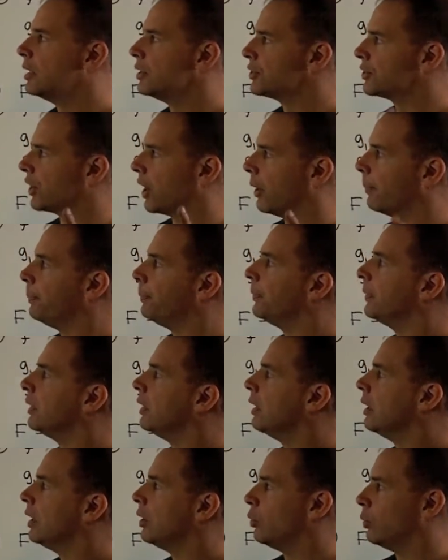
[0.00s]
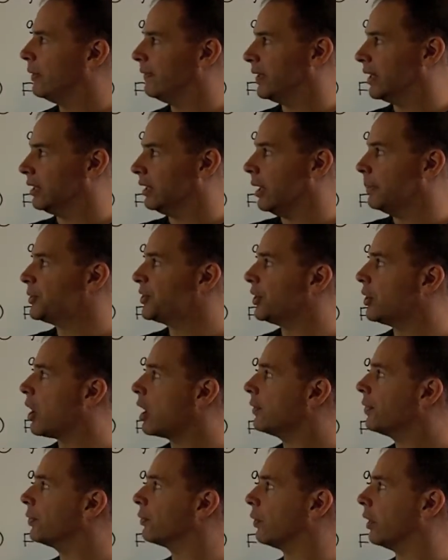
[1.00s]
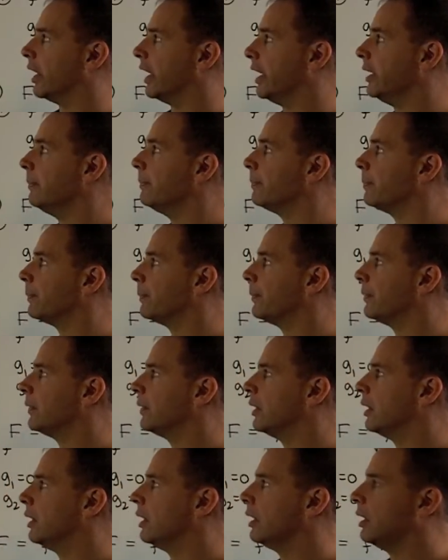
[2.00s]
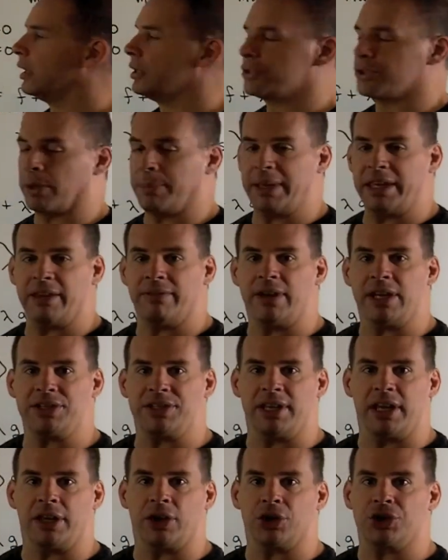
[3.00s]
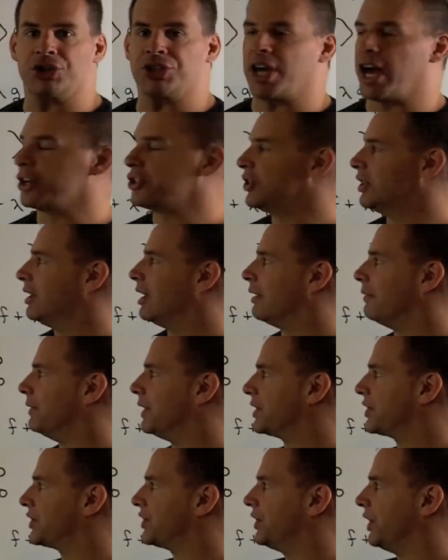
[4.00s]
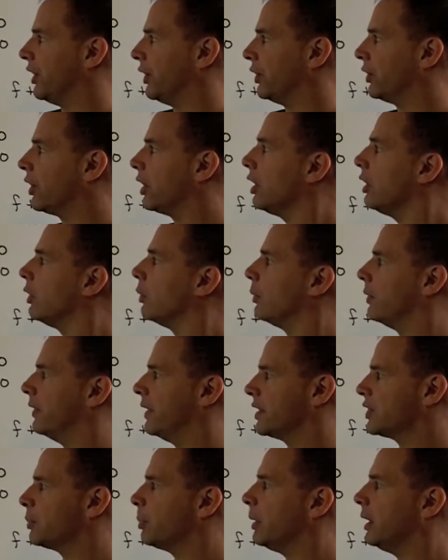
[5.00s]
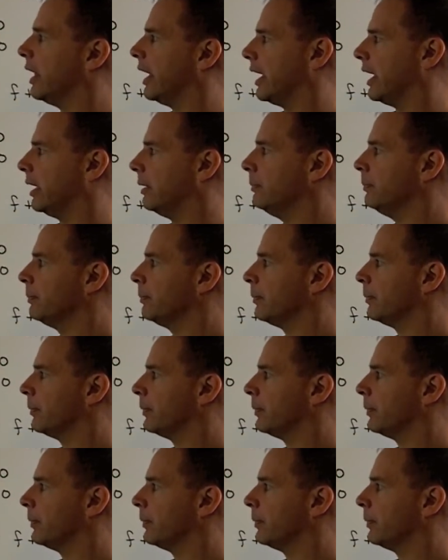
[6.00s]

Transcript: So we have an ellipse in R3. It's going to be given as the intersection of the cylinder with this plane.